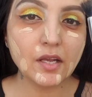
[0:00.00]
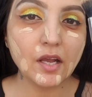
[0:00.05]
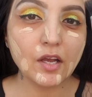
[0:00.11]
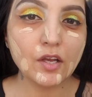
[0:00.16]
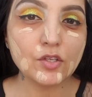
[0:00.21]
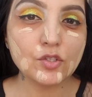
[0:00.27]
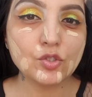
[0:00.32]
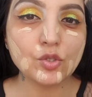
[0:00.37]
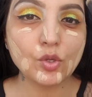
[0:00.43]

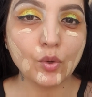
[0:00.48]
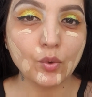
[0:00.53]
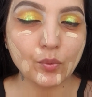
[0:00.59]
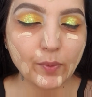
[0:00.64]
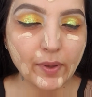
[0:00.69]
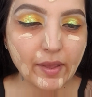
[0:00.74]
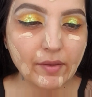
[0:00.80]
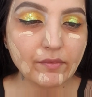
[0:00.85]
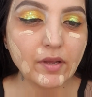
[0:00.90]
a
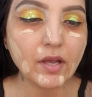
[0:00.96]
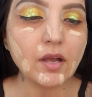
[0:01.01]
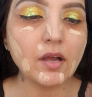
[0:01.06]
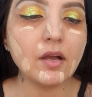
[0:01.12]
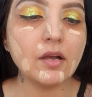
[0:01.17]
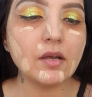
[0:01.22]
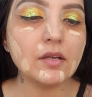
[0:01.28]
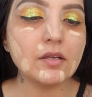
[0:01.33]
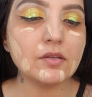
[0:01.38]

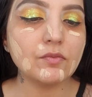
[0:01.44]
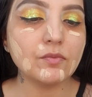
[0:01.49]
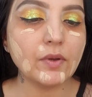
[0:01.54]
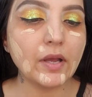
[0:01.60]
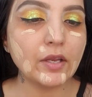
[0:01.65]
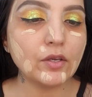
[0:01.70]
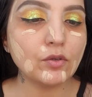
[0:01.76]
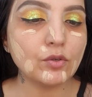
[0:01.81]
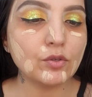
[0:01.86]
Zoeva
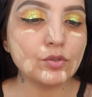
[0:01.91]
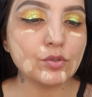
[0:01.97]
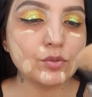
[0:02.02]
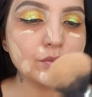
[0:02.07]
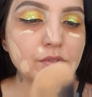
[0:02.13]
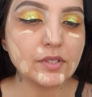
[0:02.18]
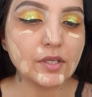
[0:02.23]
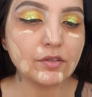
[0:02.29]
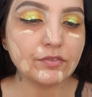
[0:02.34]

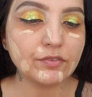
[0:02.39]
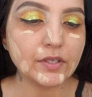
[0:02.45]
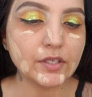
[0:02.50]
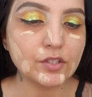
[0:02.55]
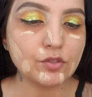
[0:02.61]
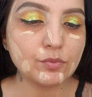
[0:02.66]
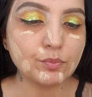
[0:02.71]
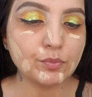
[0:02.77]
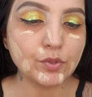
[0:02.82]
102 Silk
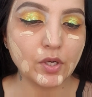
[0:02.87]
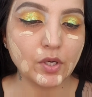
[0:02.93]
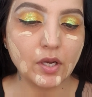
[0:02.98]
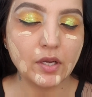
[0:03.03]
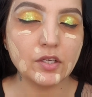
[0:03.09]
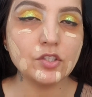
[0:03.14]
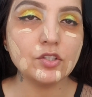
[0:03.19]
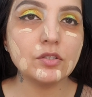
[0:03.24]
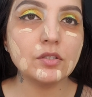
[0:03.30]
Finish
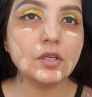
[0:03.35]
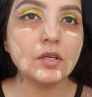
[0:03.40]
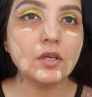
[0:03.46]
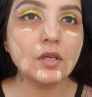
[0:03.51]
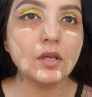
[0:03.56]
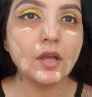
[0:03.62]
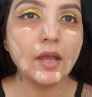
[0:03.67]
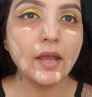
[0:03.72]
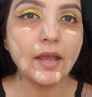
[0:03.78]
brush,
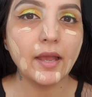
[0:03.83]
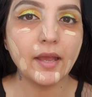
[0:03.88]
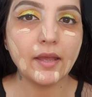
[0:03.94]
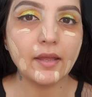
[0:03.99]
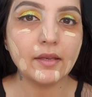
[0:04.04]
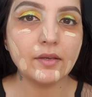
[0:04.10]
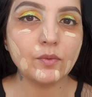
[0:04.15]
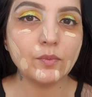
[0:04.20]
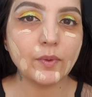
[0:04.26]

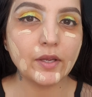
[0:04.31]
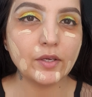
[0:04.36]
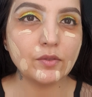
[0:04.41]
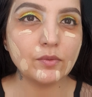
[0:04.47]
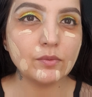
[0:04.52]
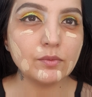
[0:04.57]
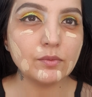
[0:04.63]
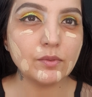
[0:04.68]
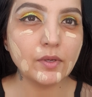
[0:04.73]
and why
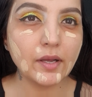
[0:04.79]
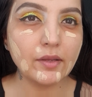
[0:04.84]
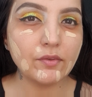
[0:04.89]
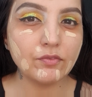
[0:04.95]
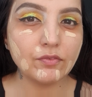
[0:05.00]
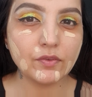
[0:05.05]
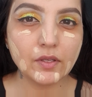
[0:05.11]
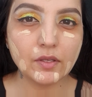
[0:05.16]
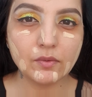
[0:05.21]
do I
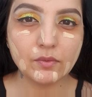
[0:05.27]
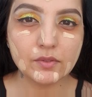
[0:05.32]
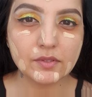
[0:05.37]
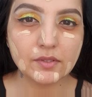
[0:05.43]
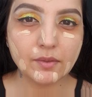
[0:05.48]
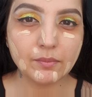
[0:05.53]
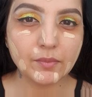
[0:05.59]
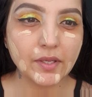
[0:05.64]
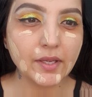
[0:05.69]
feel
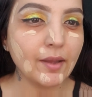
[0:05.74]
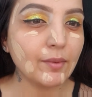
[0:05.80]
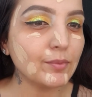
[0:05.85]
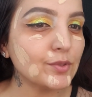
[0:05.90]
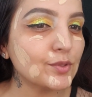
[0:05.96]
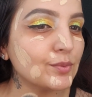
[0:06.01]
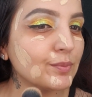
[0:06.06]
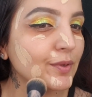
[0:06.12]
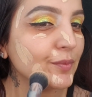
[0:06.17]
something
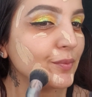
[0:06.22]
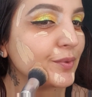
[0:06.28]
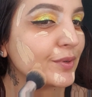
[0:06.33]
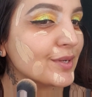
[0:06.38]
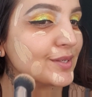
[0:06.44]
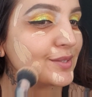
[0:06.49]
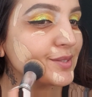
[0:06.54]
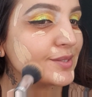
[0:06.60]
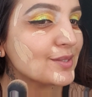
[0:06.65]
happened to my
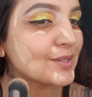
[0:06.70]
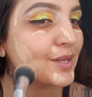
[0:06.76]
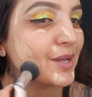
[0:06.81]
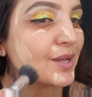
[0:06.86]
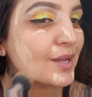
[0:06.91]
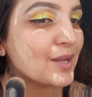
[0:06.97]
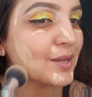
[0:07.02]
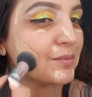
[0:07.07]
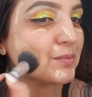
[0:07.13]
voice?
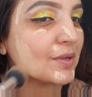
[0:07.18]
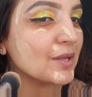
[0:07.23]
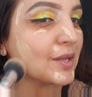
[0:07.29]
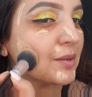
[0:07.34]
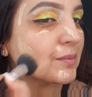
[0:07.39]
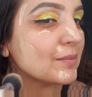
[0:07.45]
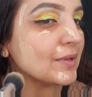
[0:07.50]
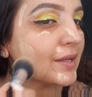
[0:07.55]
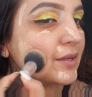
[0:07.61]
It
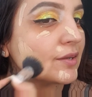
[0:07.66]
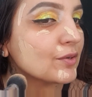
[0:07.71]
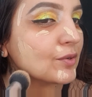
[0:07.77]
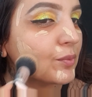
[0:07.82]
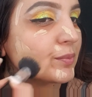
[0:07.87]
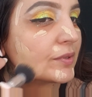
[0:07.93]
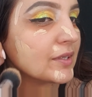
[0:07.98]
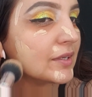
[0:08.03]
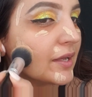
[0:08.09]
became like
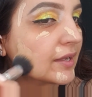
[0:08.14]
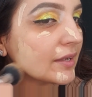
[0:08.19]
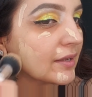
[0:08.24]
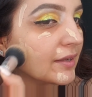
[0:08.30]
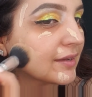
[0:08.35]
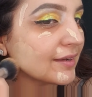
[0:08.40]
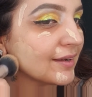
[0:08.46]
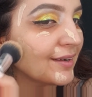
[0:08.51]
robot-like.